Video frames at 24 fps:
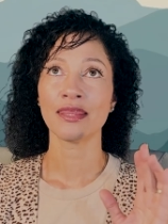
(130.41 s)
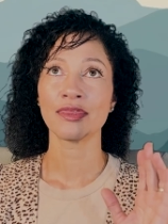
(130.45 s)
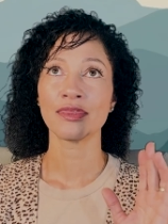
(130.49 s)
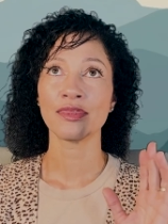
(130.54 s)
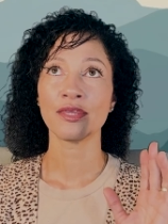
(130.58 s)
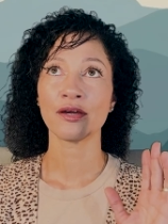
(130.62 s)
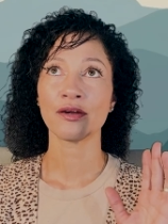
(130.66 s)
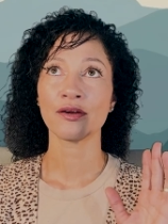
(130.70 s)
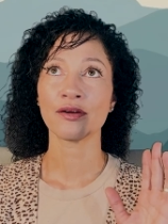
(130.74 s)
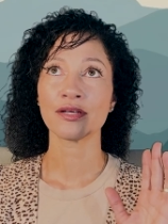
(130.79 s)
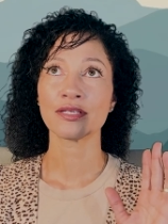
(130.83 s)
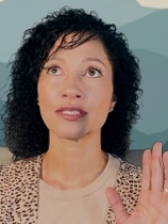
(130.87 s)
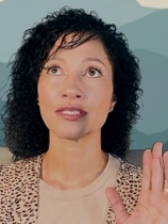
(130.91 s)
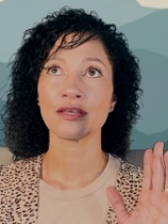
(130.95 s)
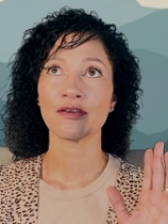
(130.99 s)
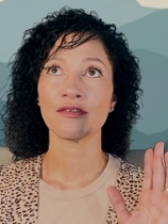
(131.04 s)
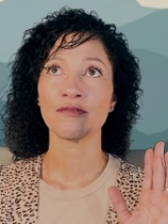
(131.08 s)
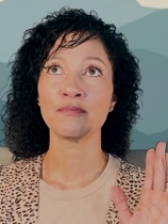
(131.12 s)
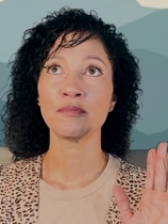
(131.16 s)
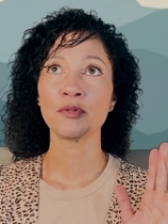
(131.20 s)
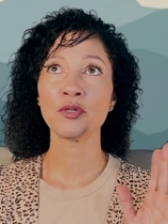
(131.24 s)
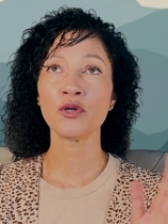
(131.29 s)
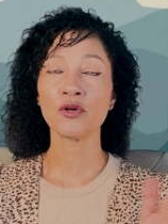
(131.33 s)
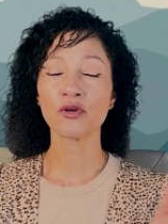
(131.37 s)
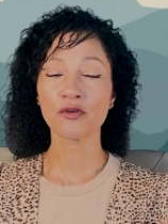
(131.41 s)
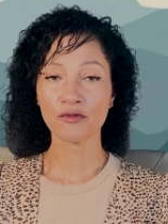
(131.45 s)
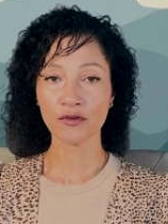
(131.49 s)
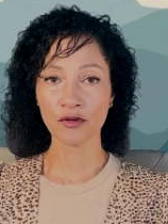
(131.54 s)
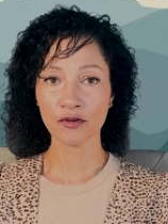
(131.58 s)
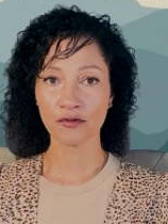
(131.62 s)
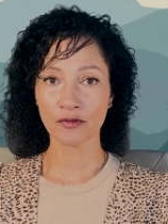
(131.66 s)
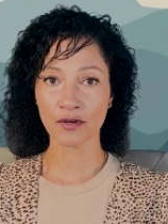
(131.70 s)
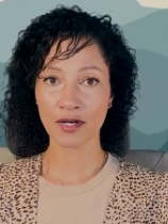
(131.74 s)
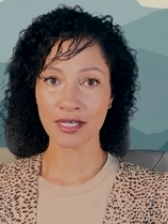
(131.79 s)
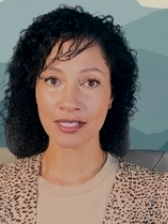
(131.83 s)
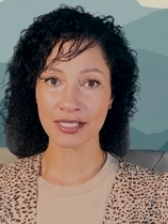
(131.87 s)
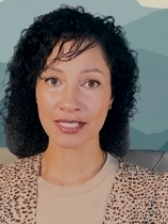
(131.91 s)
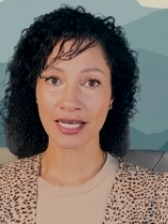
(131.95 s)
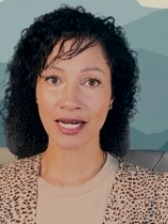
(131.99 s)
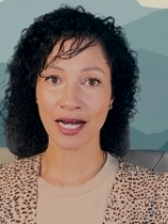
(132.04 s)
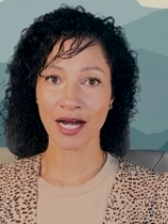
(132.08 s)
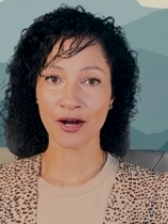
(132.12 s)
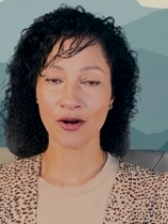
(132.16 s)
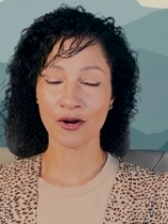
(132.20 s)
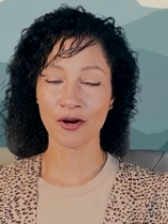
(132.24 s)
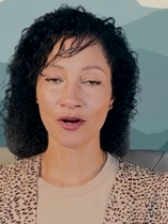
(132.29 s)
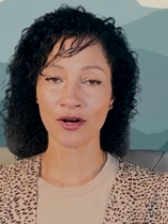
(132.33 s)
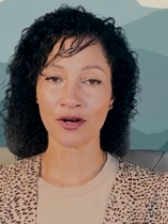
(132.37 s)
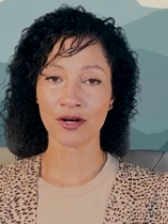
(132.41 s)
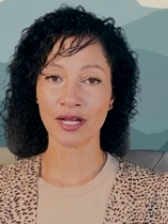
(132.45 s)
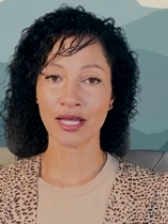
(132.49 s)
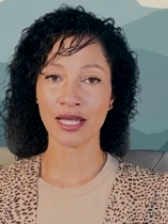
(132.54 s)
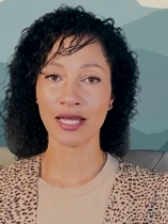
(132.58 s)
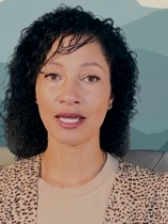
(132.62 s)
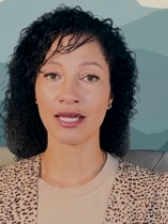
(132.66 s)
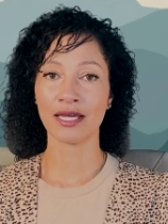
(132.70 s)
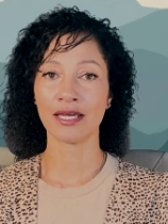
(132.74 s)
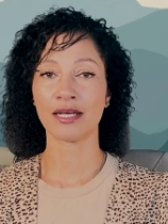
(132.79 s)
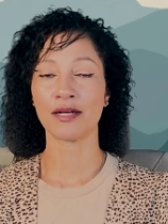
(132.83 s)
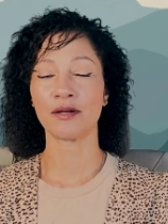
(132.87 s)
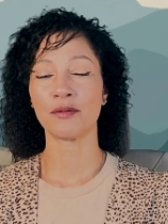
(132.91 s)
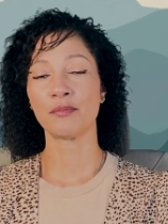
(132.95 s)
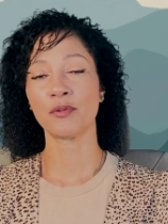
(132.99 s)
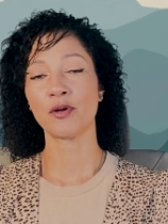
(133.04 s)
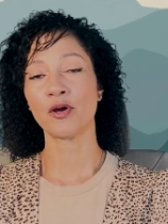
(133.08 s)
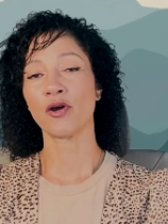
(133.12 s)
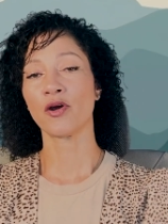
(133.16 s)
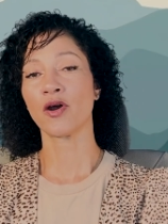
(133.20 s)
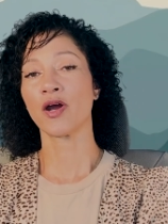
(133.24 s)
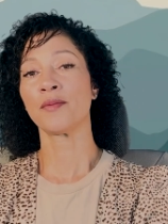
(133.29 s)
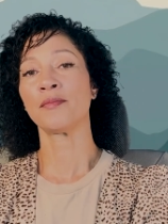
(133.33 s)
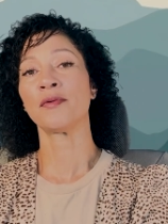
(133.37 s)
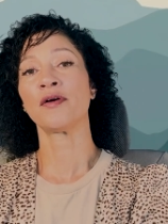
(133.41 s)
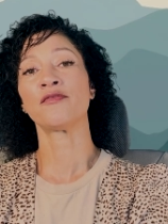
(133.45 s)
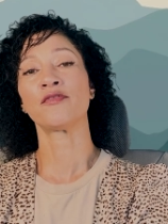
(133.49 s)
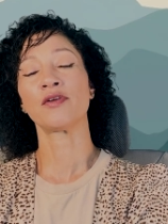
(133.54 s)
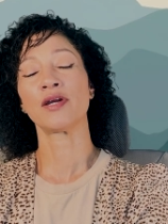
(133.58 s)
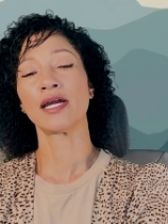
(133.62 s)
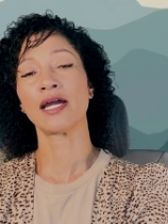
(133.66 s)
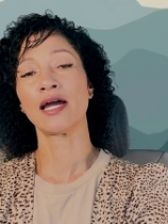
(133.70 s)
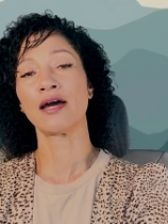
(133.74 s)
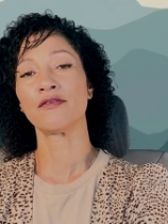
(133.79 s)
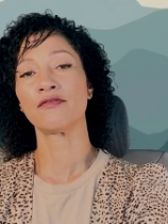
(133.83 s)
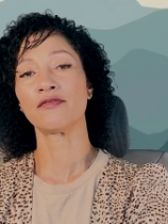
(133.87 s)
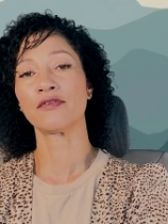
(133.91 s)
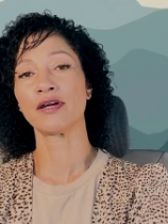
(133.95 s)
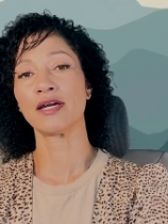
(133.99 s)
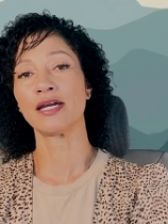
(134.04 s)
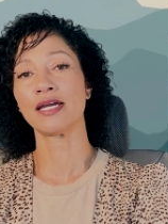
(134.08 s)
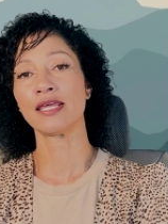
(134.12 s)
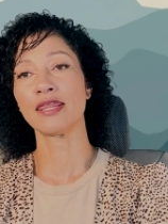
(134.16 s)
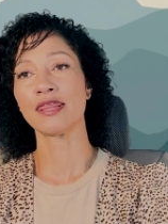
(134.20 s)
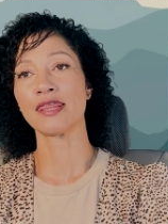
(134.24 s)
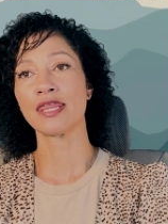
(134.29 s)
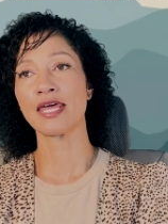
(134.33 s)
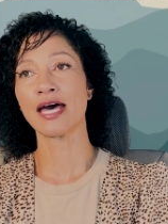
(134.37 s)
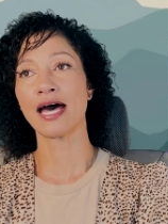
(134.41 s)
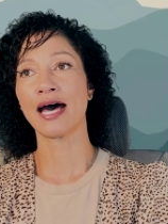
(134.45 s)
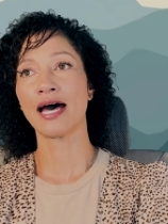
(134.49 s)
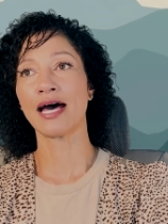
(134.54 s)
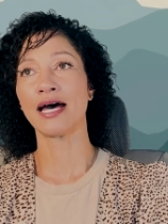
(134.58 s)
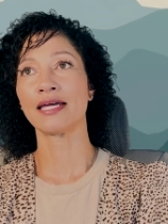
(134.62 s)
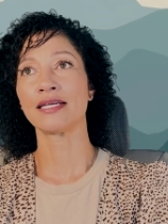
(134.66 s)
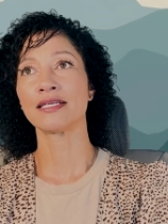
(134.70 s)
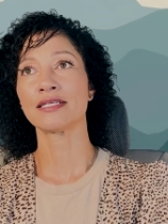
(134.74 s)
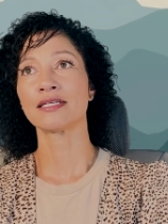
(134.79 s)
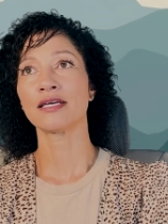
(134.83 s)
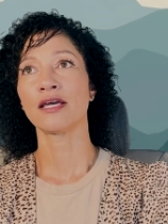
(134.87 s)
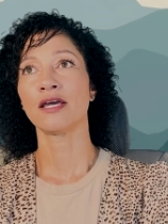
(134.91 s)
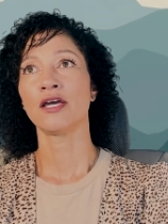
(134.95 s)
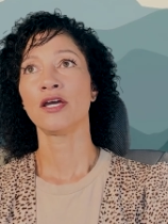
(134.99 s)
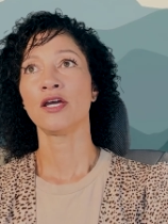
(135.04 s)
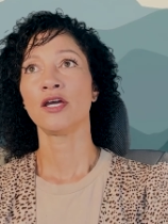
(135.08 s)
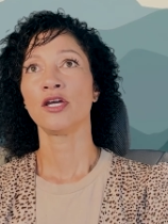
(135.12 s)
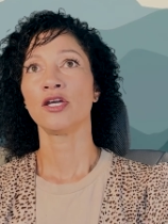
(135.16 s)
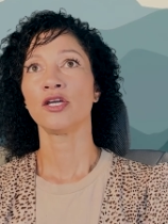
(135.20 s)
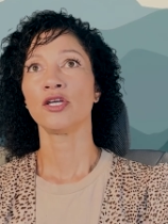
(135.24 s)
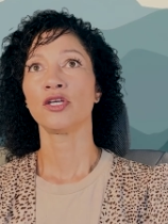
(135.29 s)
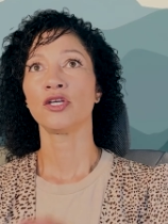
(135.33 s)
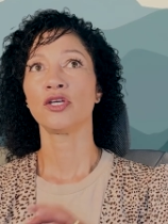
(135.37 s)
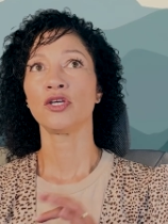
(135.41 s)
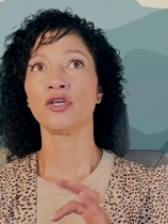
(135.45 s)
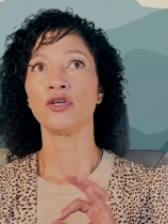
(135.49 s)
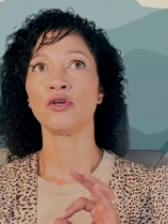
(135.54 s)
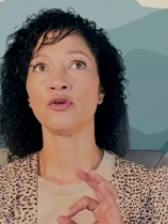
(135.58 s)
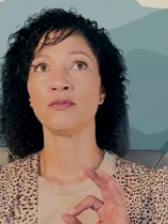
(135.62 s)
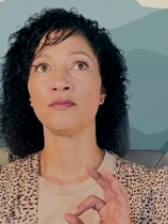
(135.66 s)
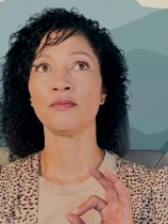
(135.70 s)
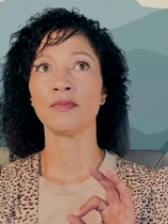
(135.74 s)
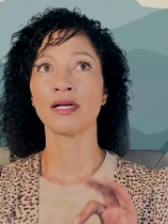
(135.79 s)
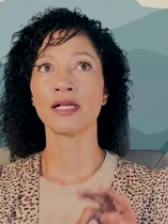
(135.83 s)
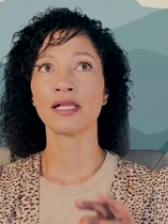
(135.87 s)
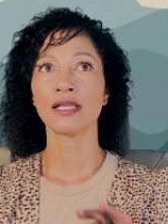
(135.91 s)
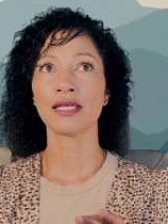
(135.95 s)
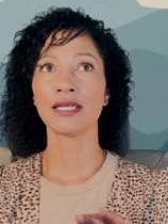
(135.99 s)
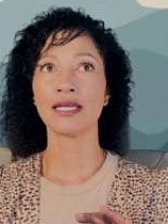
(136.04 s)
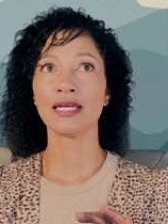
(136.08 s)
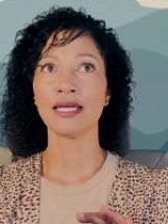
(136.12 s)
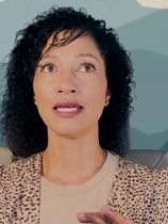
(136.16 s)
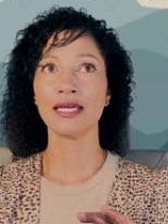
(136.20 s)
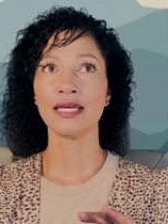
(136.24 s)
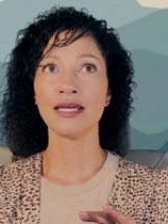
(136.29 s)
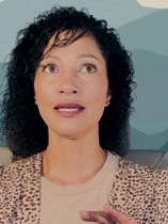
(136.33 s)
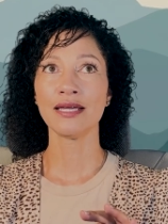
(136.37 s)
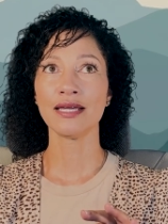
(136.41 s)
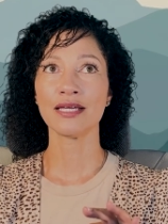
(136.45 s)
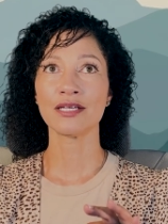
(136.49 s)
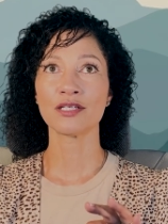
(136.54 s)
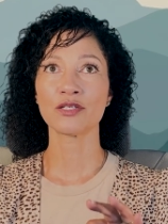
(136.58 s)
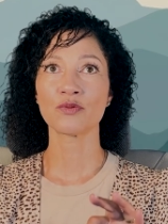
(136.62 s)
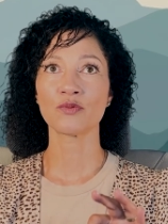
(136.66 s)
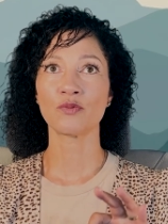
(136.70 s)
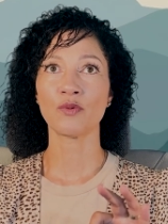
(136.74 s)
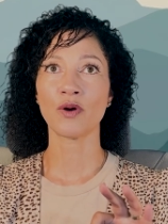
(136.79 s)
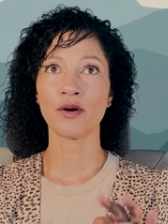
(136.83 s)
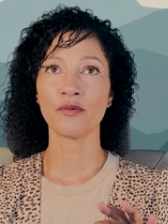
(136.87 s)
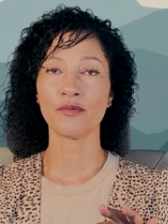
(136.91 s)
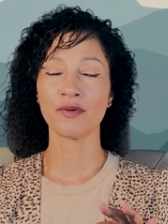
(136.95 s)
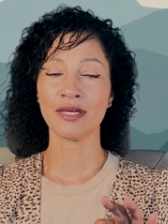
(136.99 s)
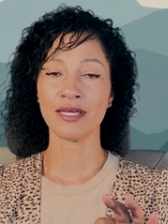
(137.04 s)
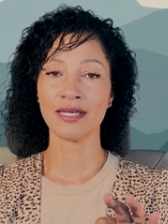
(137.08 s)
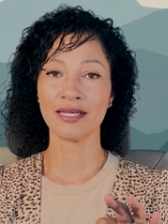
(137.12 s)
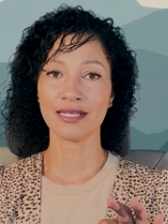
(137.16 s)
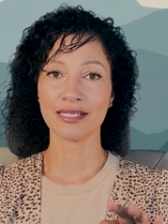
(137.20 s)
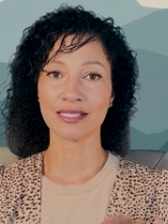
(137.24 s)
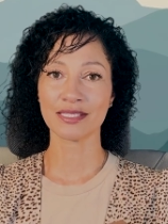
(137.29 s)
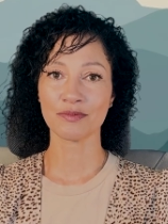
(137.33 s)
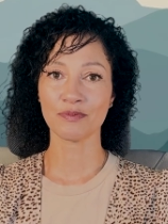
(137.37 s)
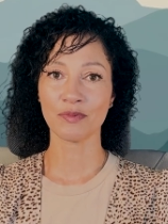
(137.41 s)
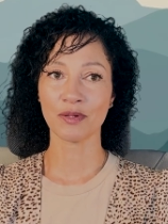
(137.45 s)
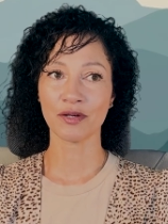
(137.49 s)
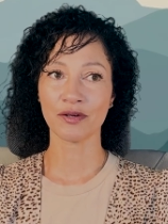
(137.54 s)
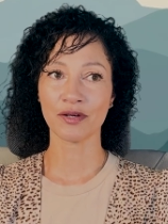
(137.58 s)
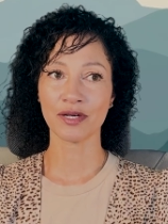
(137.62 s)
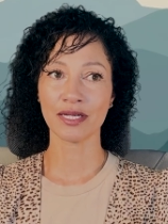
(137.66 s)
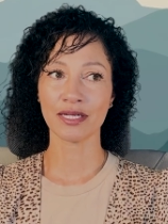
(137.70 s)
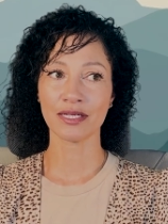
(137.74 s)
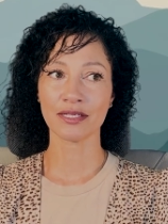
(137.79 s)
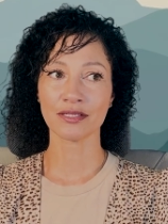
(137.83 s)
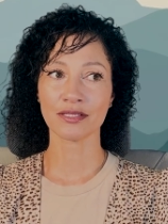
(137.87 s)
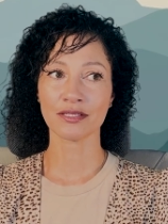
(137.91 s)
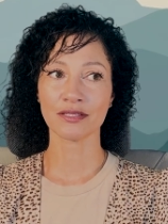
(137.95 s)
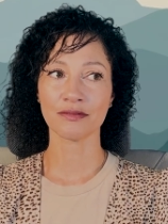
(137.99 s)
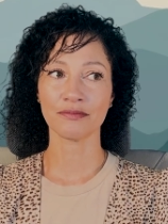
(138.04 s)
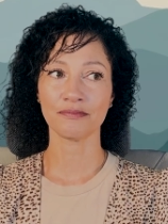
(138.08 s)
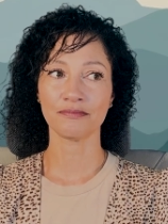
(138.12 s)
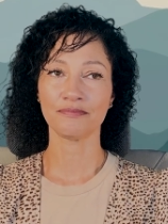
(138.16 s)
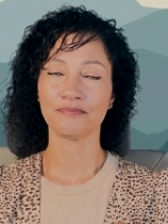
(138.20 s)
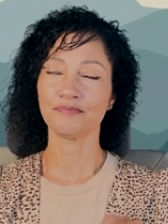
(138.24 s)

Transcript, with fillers: There is a beautiful phrase that I heard in a program of recovery that humility is what we experience.